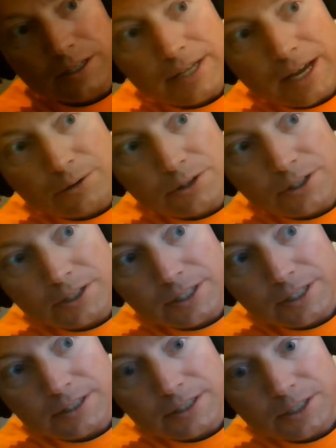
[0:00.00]
Now you're going to
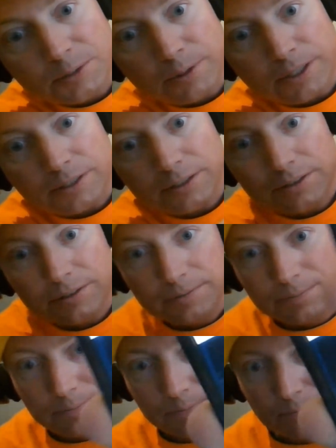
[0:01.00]
hit this button.
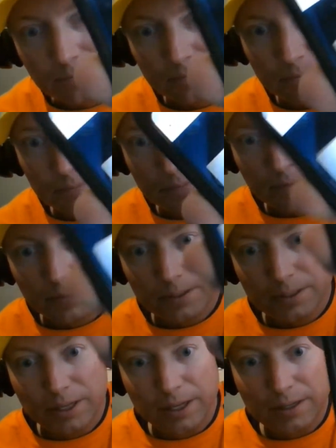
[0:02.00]

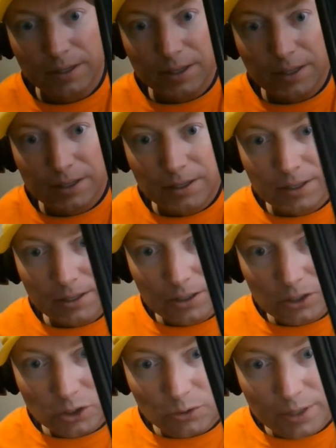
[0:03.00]
Okay?
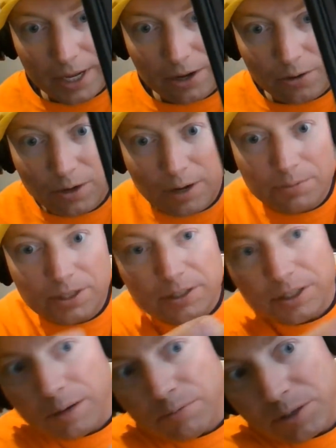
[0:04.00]
So now I'm
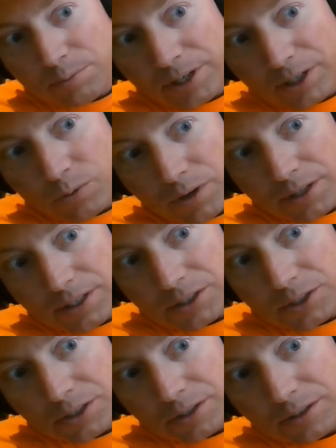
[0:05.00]
gonna I'm gonna pick of
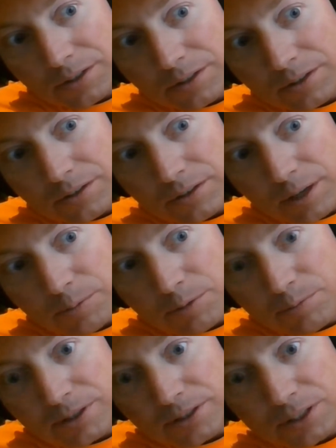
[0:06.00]
these. I'm gonna
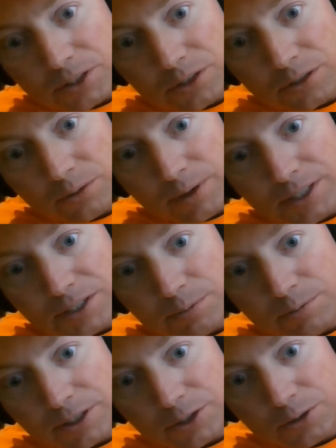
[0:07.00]
pick this crazy
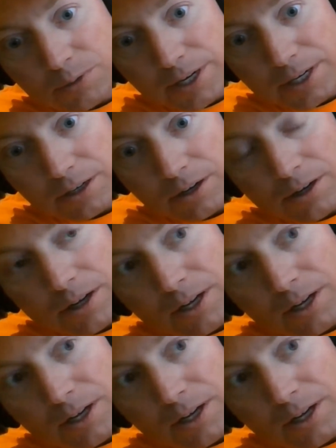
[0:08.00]
picture right here.